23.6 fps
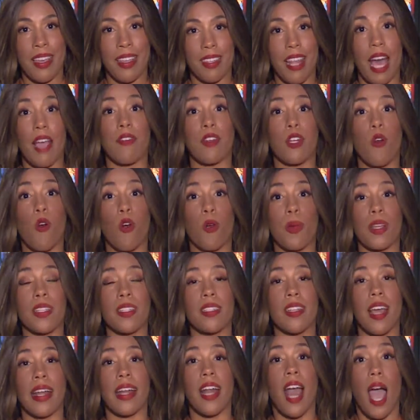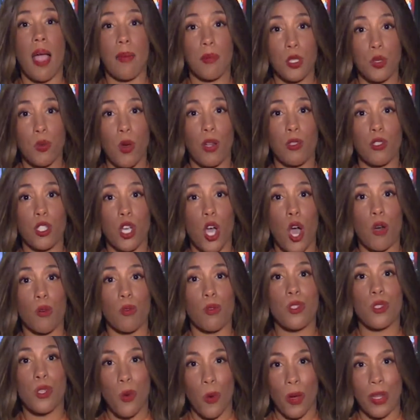Live in Corbett tonight, I'm Joelle
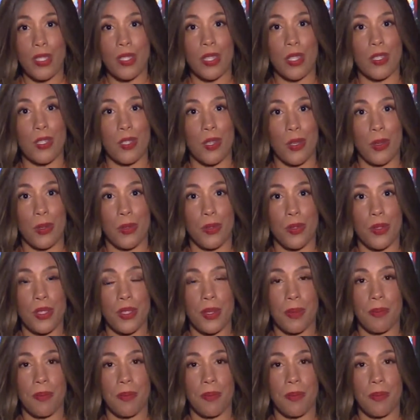Jones, KOIN 6 News.